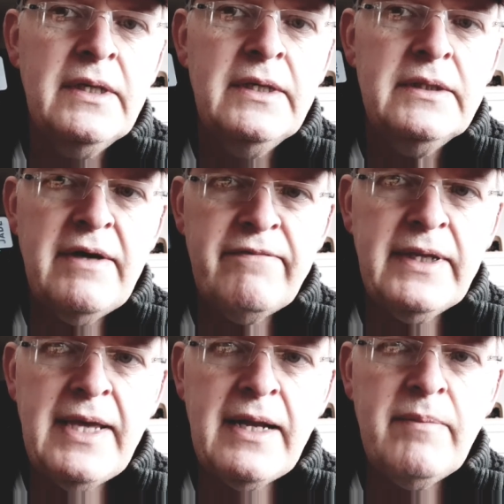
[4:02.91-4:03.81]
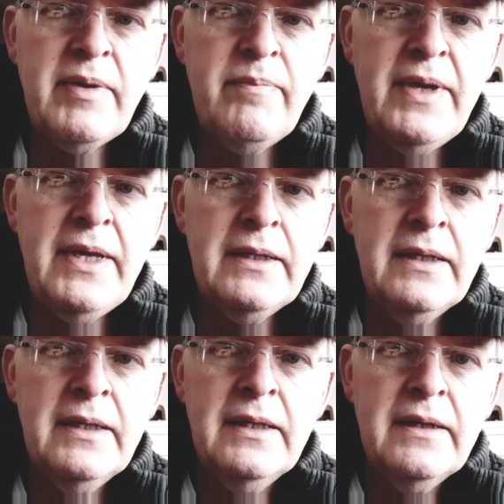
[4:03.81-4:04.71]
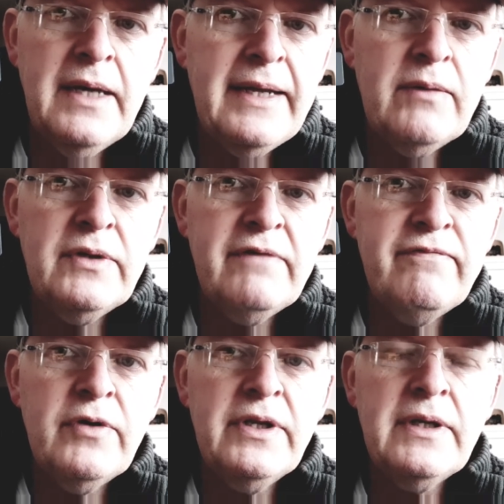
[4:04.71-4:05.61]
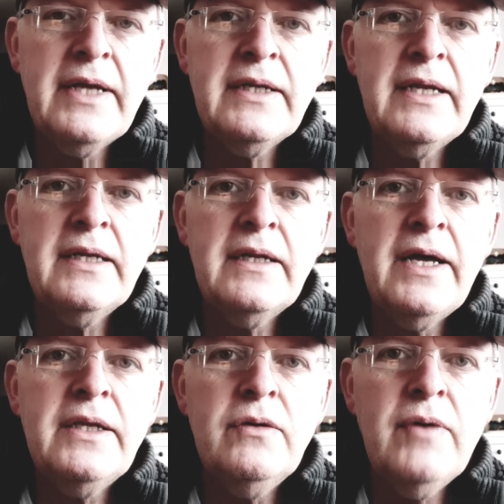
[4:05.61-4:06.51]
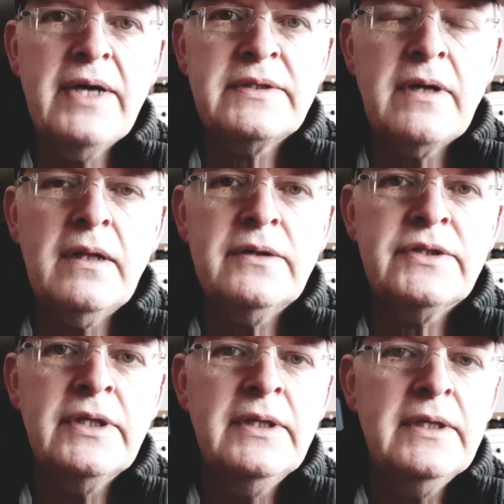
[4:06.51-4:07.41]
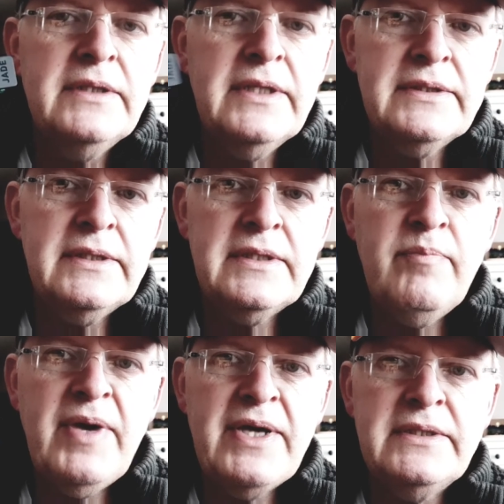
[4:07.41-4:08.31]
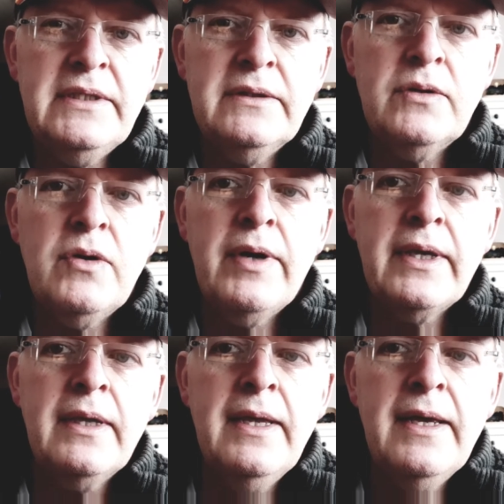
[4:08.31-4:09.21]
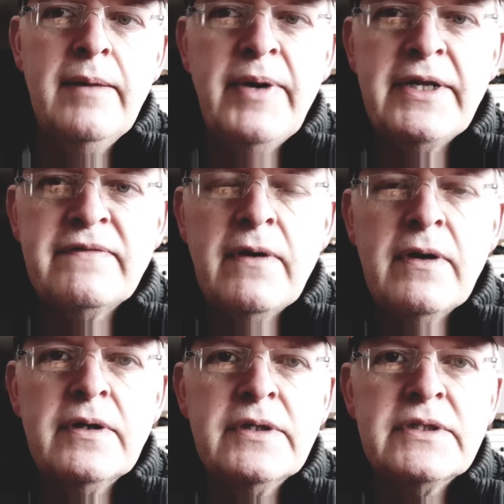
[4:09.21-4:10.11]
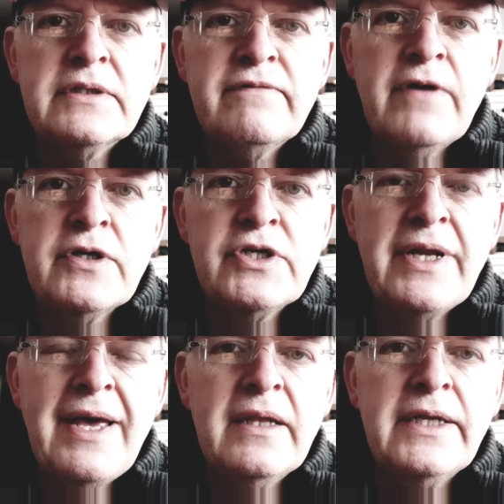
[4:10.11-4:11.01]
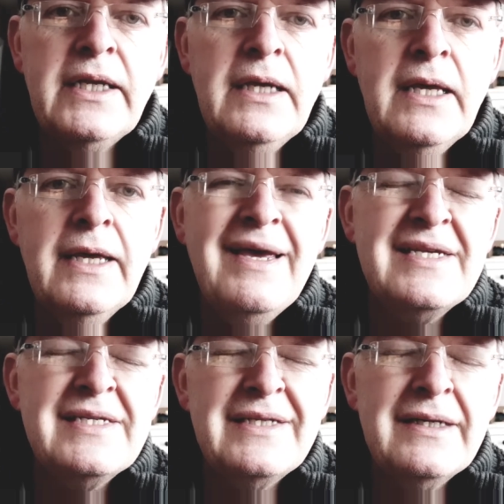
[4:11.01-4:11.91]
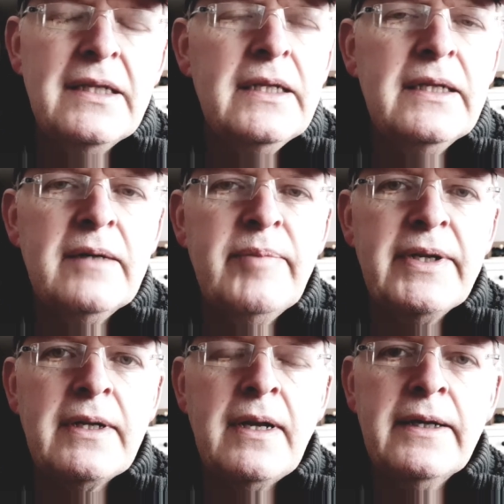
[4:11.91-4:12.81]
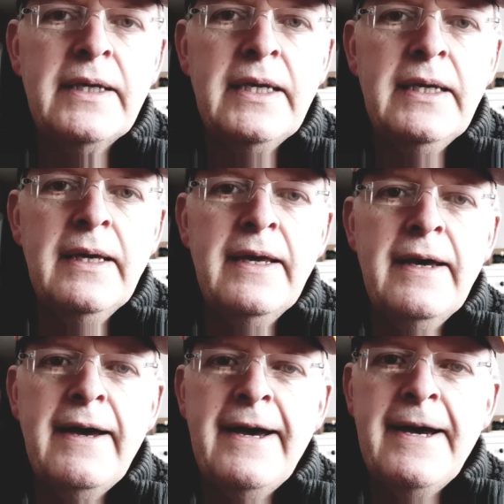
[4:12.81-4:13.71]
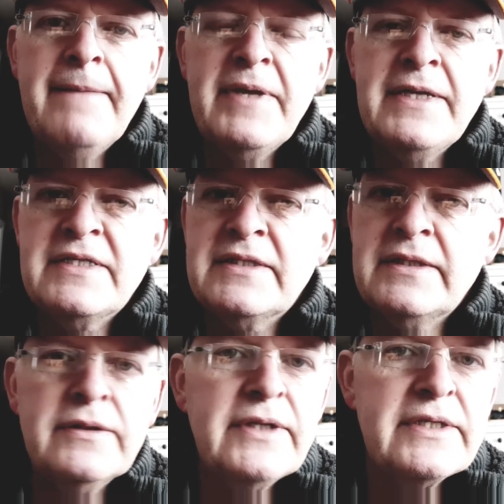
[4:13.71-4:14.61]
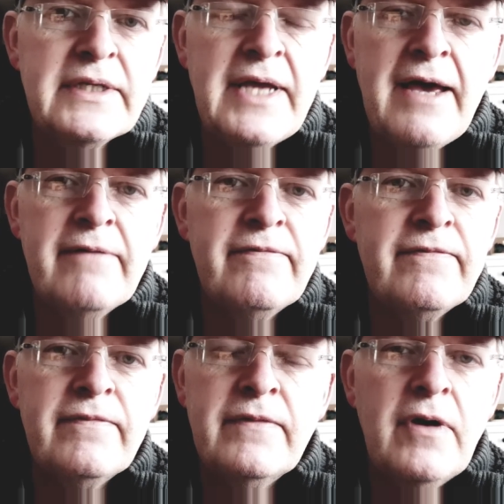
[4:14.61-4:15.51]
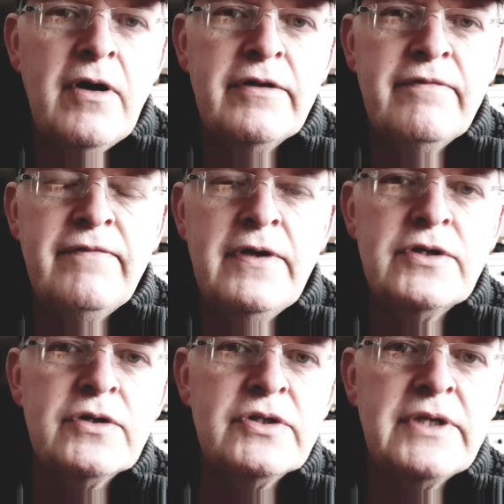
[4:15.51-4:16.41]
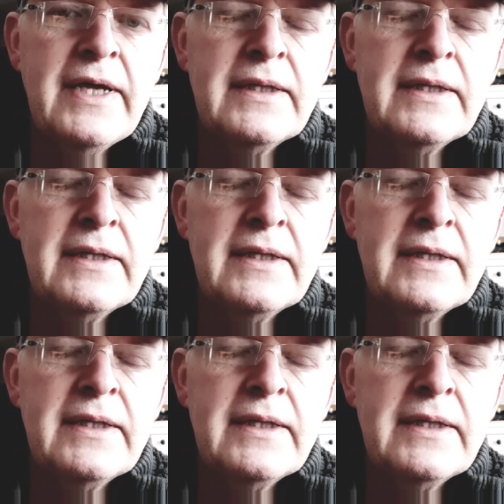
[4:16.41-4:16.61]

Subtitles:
definitely cannot be beat at only $49.99 US dollars. This is the best deal going. But as far as functionality, it's still a little bit clunky. It still doesn't have all the features that